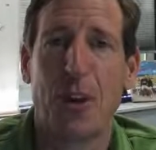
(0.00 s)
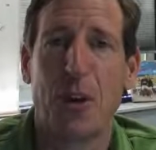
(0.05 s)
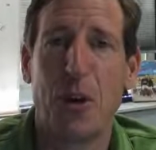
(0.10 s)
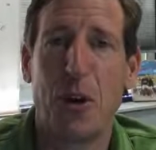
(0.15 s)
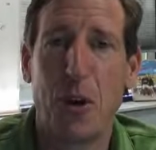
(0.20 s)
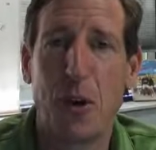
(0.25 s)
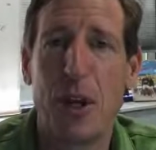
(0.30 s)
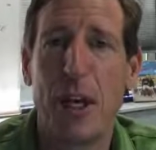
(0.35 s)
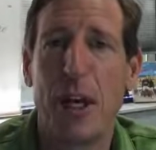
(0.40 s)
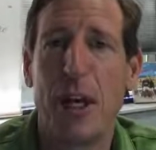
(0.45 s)

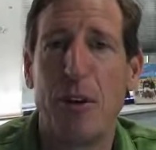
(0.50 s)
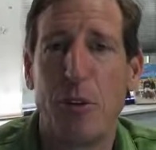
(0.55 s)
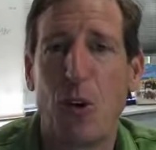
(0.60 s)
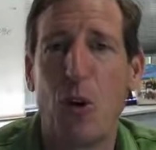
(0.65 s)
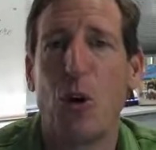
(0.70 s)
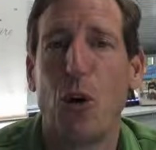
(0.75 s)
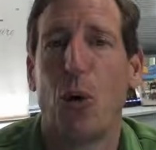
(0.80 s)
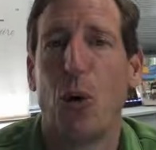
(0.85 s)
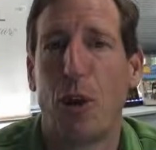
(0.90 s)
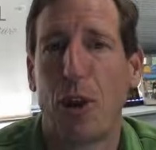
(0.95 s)
You need to
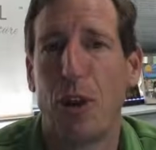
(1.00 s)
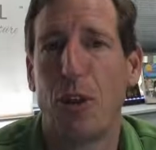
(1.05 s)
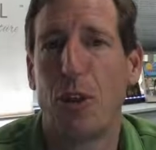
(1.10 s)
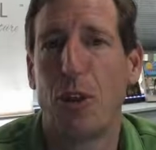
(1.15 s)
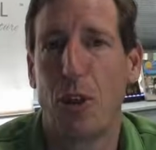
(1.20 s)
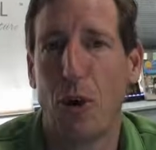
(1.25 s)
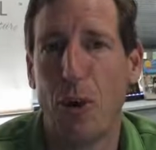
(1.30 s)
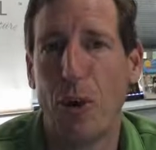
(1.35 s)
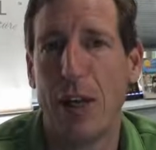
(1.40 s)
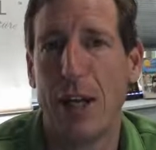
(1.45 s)
do it within
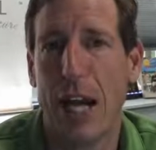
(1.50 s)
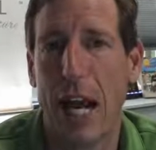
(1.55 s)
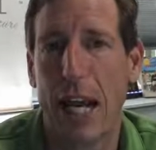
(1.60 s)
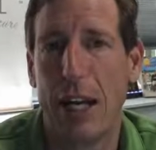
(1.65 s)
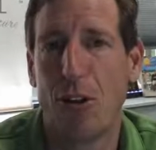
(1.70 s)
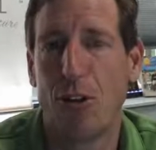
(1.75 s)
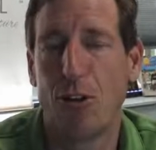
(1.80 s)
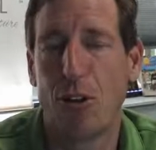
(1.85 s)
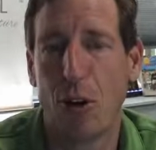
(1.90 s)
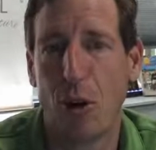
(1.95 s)
30
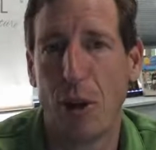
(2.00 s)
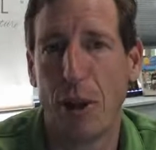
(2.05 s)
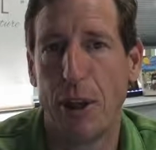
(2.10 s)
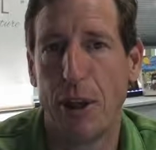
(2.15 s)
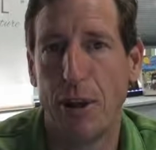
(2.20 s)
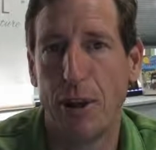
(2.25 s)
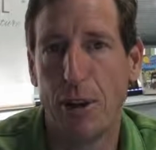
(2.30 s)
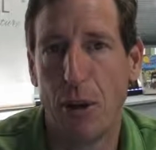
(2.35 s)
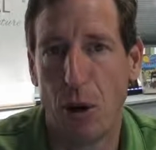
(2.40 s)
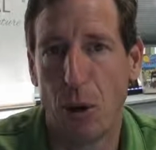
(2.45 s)
days so
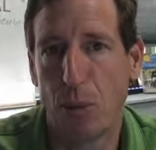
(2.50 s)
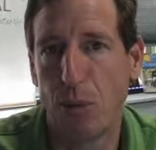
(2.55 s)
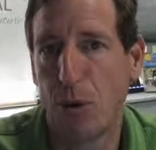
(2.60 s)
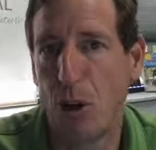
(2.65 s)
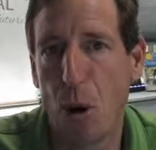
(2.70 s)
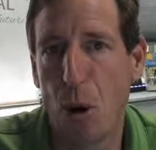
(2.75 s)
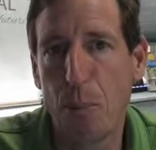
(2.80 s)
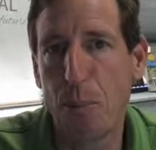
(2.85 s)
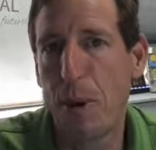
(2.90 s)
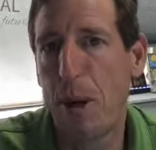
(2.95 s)
that,
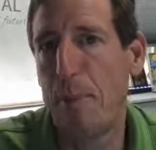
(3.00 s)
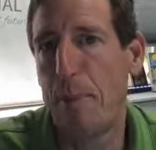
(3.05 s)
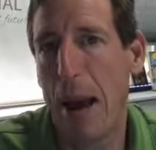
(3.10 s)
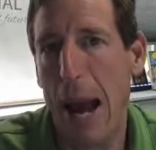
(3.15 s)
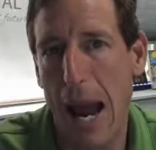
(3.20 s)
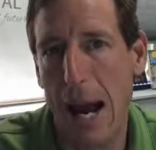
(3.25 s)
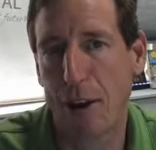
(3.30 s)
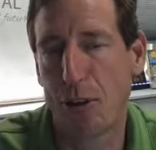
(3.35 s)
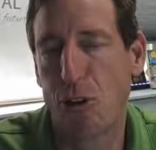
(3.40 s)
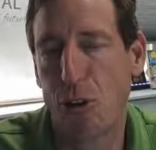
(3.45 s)
don't be
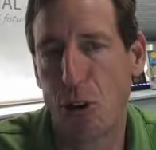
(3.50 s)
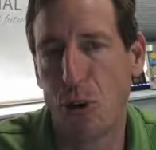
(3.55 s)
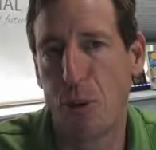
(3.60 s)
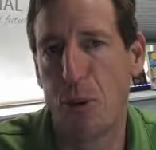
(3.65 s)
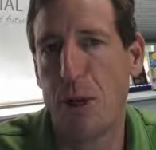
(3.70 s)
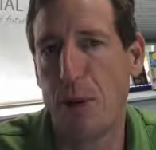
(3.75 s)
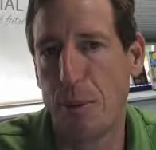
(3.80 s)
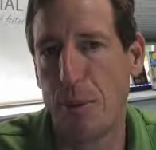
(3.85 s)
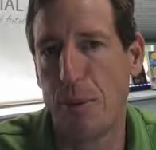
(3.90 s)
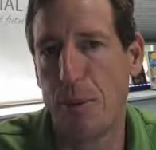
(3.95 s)
past
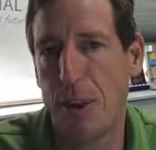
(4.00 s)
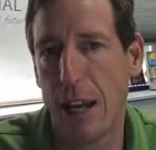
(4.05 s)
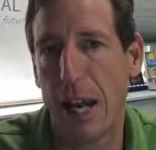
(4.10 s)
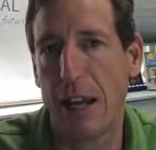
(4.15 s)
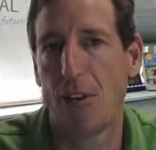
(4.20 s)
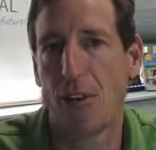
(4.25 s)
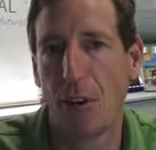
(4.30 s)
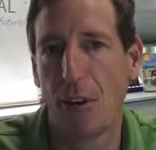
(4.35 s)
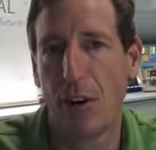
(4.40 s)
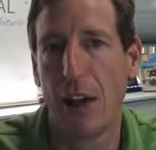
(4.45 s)
30
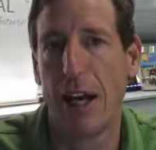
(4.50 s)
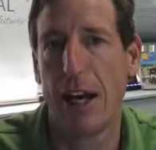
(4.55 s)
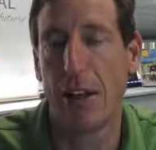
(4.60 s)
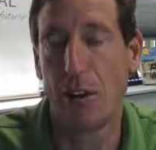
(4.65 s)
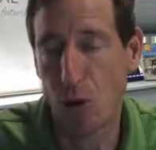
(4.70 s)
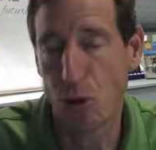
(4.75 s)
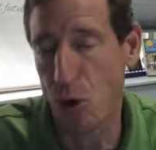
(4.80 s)
days late.